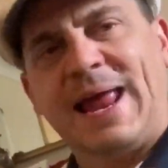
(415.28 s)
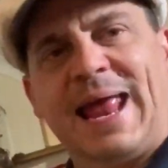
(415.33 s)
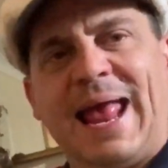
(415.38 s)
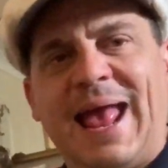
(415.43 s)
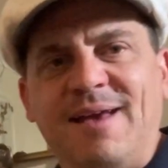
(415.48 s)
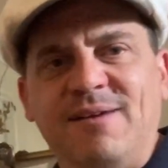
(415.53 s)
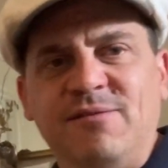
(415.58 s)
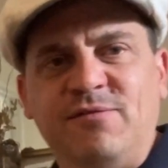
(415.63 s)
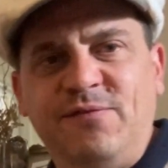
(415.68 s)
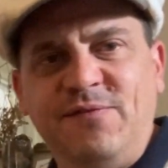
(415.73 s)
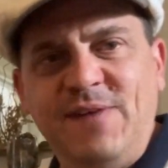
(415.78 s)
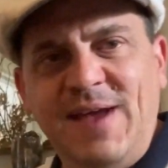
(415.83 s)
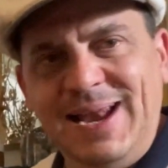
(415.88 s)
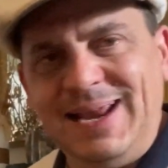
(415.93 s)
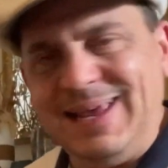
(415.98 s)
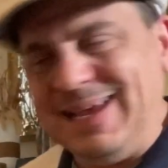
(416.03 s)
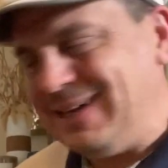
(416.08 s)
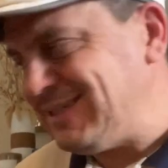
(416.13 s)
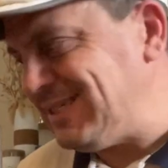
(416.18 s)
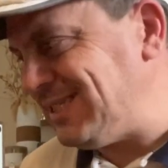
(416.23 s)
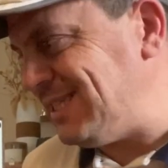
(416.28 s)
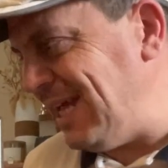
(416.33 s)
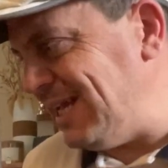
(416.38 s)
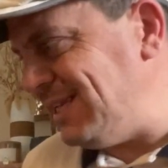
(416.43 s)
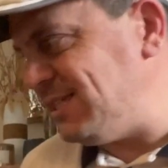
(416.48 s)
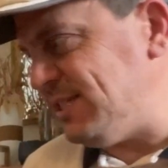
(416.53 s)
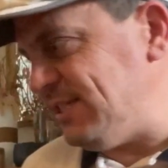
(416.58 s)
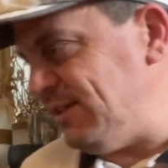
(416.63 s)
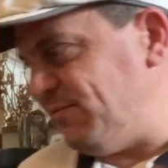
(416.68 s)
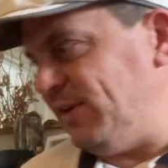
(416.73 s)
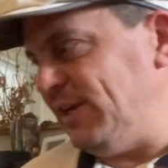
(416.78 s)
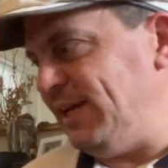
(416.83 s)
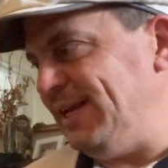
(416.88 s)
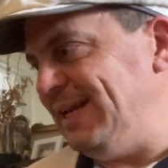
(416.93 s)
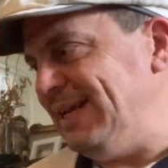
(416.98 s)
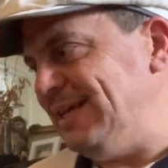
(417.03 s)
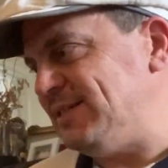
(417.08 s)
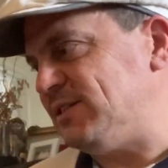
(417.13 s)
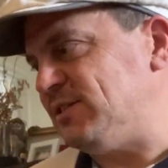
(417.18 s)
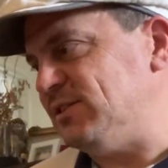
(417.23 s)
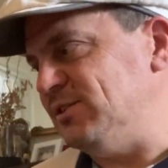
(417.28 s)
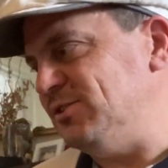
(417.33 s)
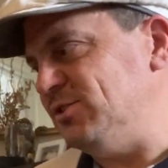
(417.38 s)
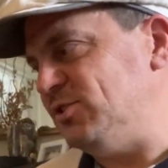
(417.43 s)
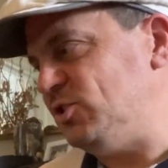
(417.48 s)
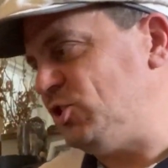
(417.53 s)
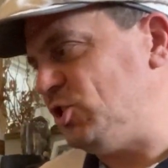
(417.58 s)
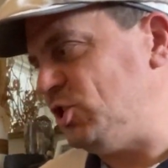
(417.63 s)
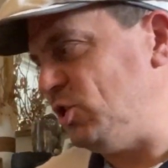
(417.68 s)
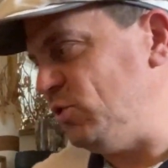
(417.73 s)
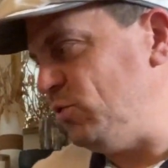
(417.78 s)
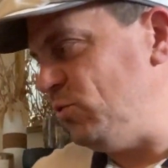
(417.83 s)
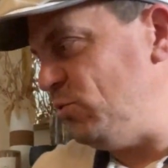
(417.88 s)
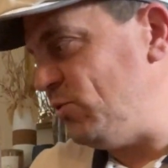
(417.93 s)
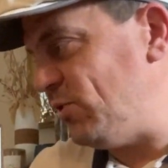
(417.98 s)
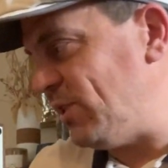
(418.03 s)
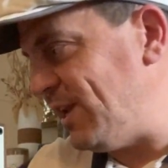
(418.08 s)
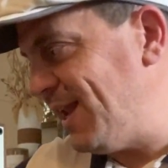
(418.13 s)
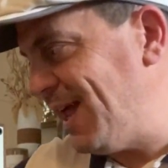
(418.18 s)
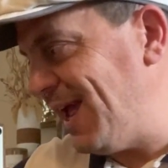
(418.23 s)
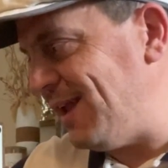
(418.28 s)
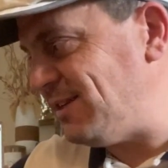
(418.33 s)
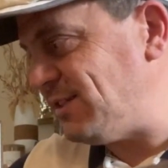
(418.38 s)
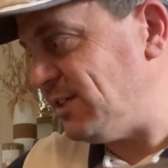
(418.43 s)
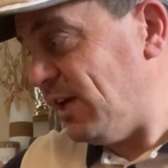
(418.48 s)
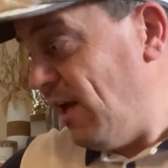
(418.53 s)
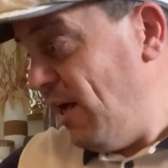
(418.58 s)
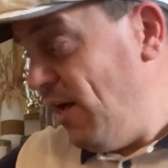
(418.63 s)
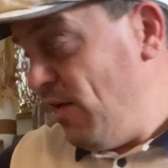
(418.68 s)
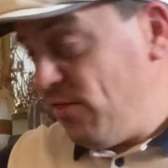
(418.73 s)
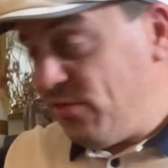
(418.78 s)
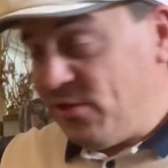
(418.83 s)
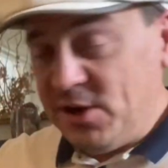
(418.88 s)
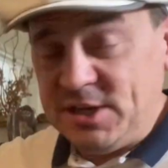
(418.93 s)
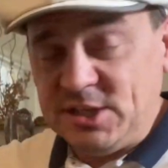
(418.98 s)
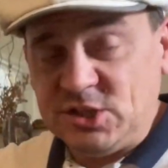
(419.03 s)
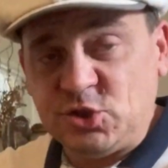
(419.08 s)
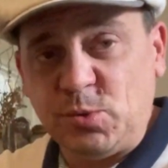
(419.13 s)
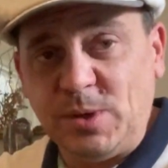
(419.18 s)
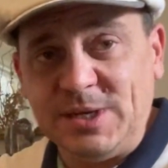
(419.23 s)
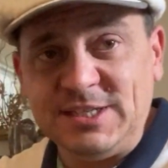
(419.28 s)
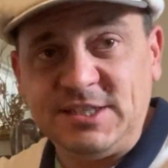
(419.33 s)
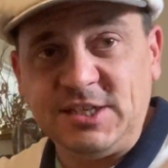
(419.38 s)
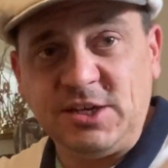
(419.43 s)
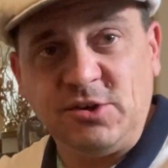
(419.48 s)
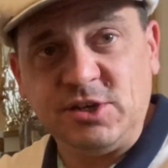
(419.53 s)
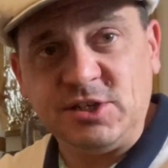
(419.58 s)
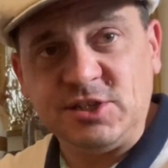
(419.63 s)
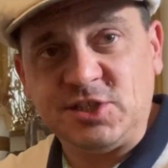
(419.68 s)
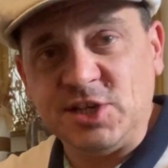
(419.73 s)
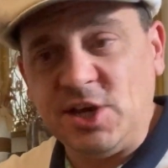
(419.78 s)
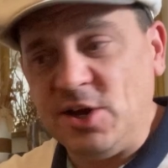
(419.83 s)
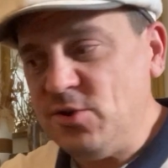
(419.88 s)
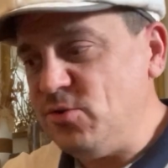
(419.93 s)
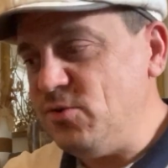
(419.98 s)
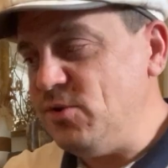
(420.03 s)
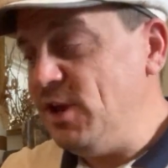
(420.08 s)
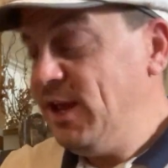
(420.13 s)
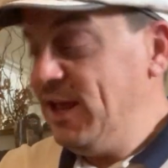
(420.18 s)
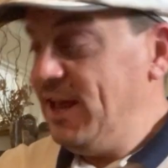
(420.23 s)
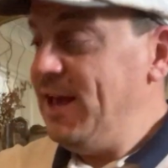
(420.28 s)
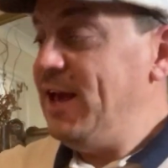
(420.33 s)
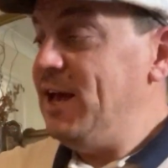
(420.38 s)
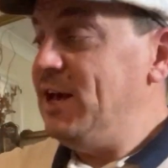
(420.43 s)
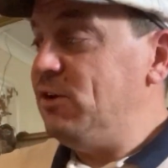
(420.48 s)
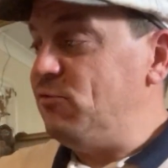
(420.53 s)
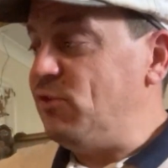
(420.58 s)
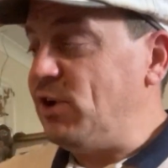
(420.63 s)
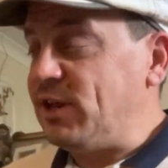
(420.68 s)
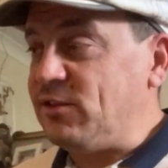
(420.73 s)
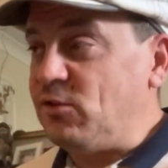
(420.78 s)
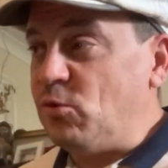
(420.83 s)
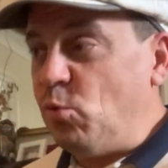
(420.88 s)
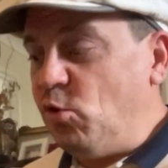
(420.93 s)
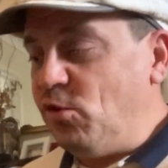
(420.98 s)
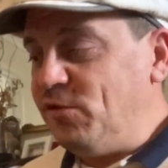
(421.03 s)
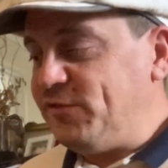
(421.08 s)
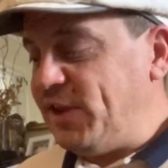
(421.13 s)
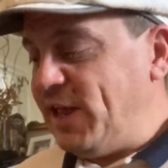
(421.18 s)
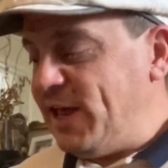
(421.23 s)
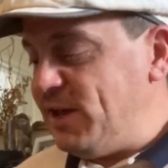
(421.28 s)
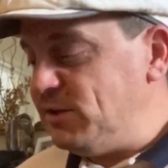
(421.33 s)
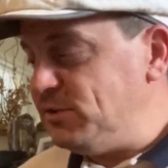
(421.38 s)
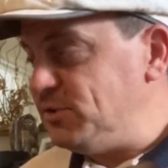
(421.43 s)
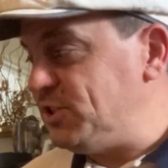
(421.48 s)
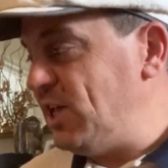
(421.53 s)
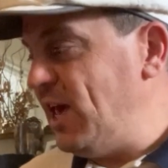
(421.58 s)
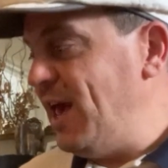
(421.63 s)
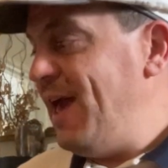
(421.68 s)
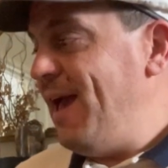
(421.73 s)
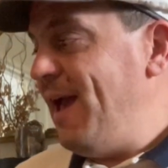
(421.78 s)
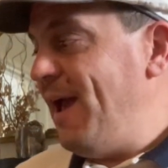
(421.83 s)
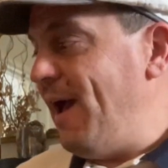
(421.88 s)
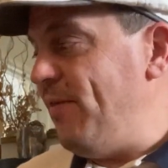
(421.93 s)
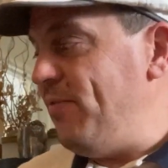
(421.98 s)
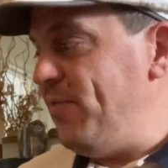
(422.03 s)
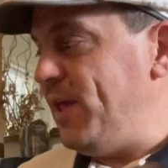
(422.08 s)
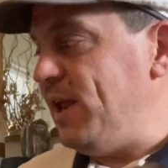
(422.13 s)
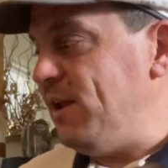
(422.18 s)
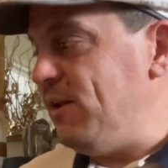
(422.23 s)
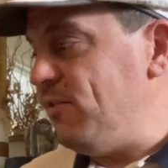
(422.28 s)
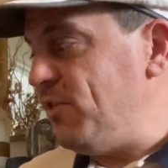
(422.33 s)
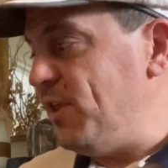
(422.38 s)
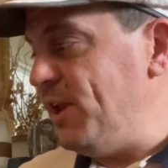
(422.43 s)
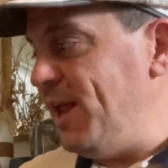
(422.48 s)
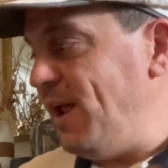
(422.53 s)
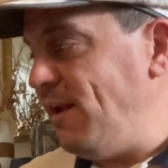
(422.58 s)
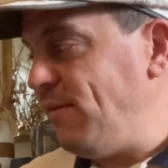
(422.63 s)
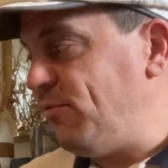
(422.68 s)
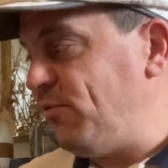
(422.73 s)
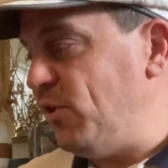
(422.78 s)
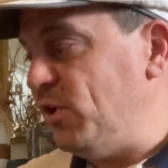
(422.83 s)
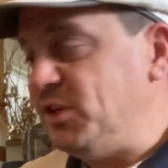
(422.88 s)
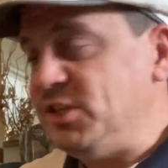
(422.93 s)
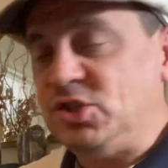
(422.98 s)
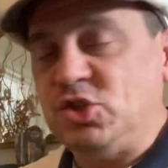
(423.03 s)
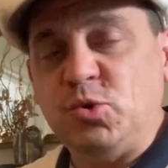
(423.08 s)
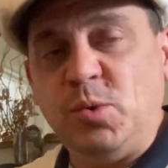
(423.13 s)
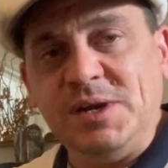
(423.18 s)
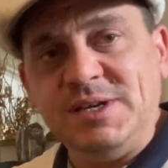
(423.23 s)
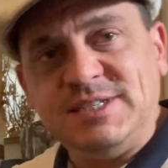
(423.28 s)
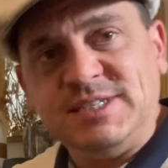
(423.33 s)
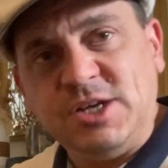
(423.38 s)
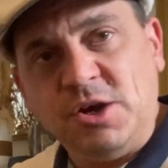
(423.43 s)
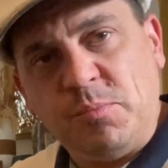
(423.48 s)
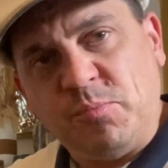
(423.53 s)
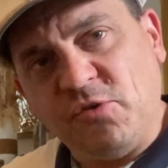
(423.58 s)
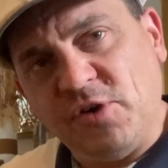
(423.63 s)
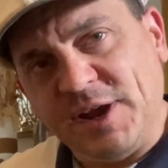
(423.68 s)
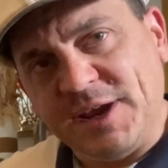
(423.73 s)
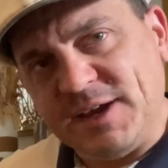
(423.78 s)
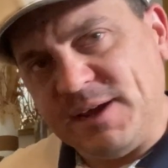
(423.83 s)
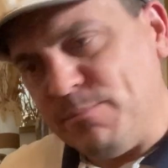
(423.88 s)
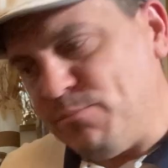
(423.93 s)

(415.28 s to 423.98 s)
have fairly extensively listened to the NAD 3020 on its own, running the Wharfdales, and then the NAD 3020 operating in